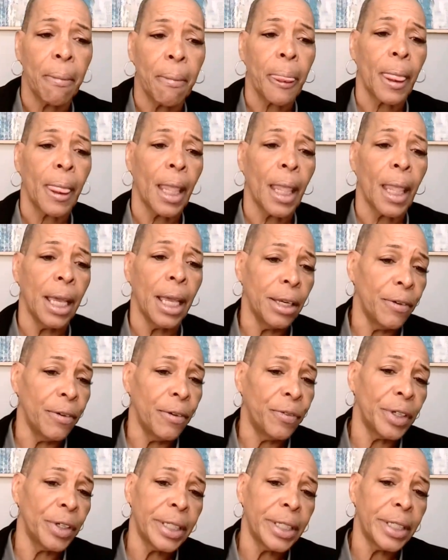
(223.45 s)
And if you're
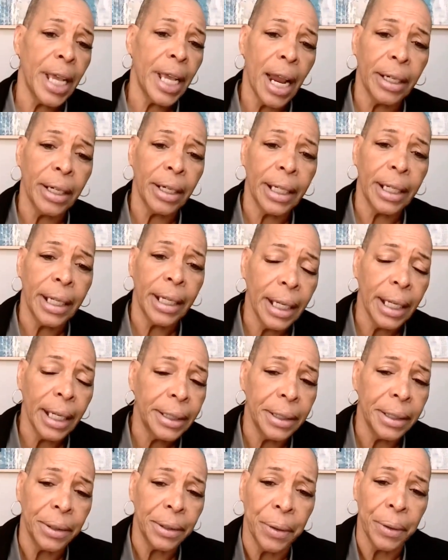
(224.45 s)
tired of guessing
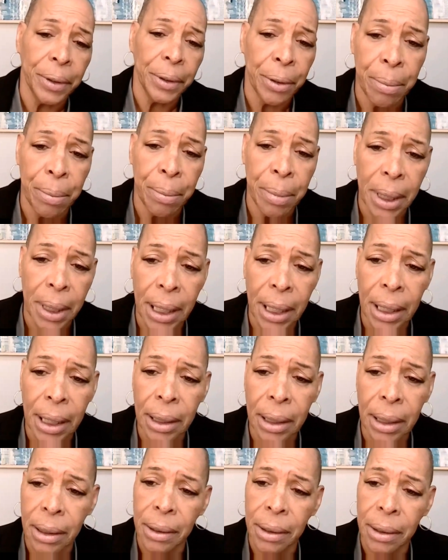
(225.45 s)
on your bids
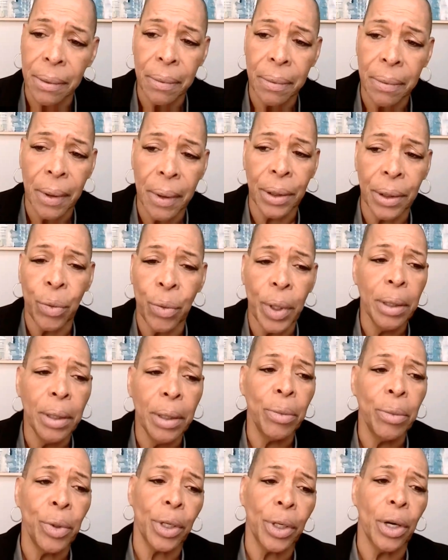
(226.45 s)
and you want to win more
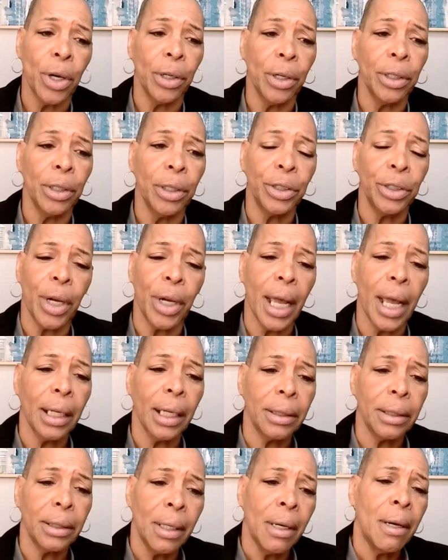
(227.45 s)
contracts,
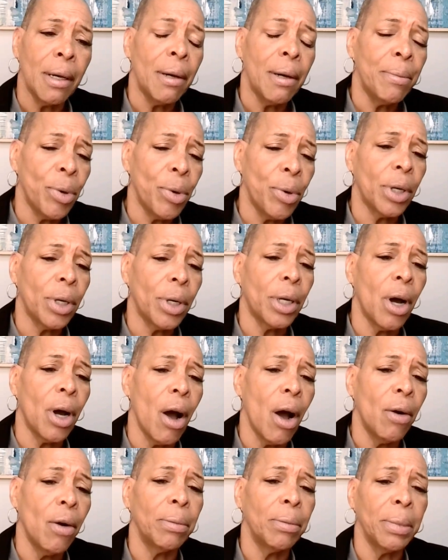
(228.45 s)
book a call
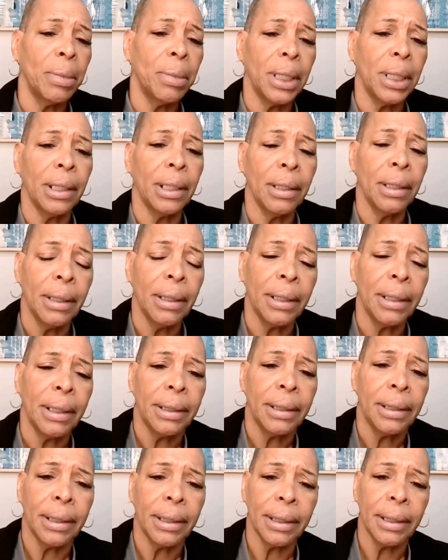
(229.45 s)
with me
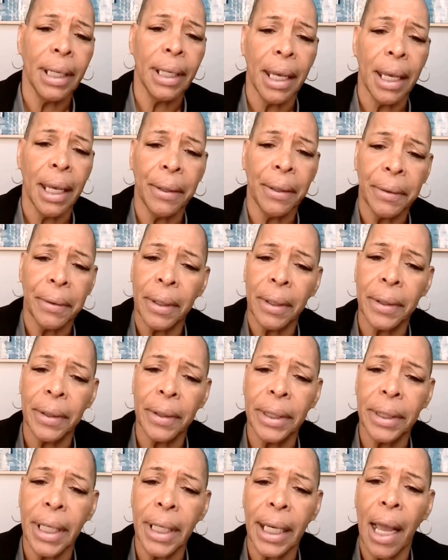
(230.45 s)
today or
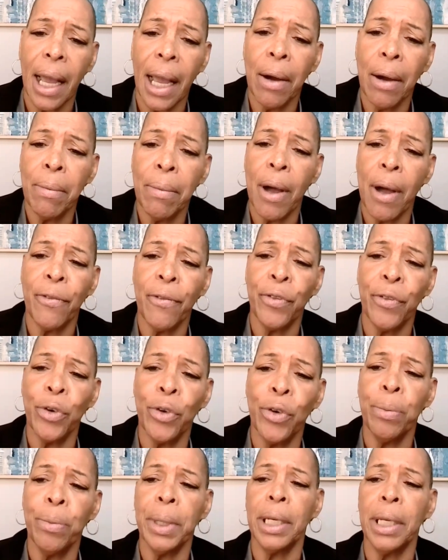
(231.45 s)
check out my full
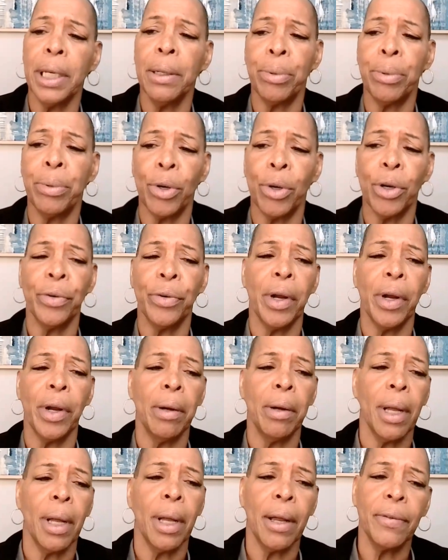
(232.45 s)
bidding program.
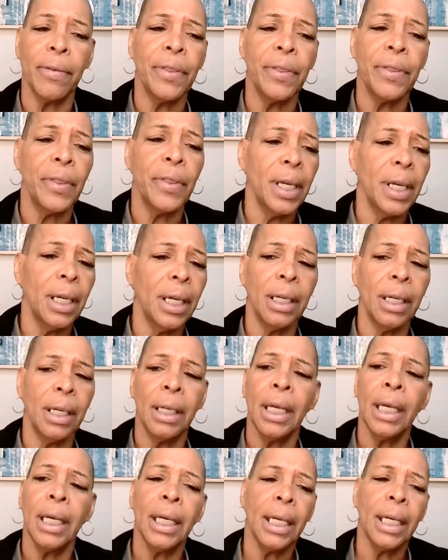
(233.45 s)
Everything
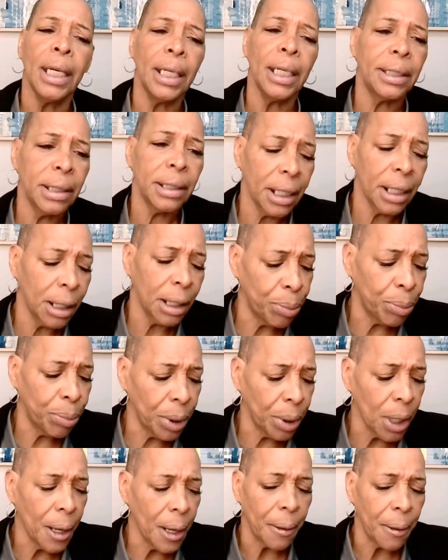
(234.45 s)
is linked
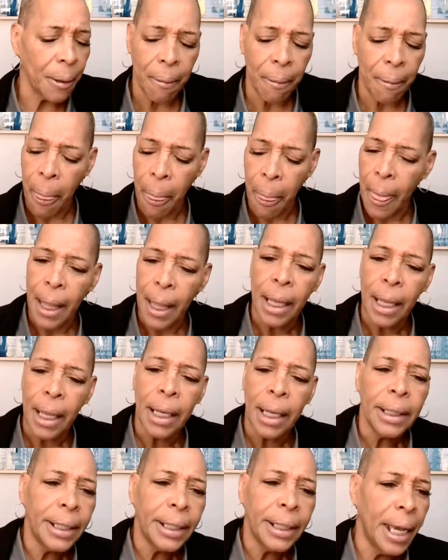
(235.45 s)
below.
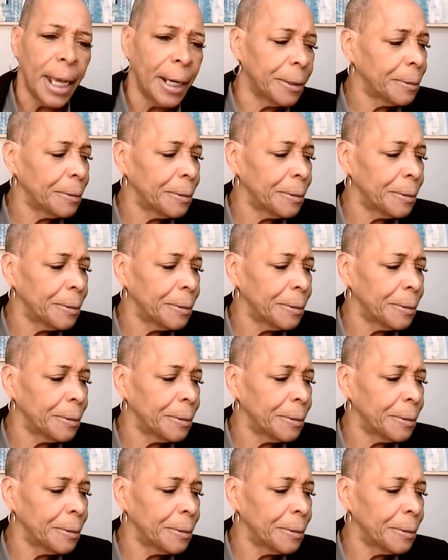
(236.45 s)
Now,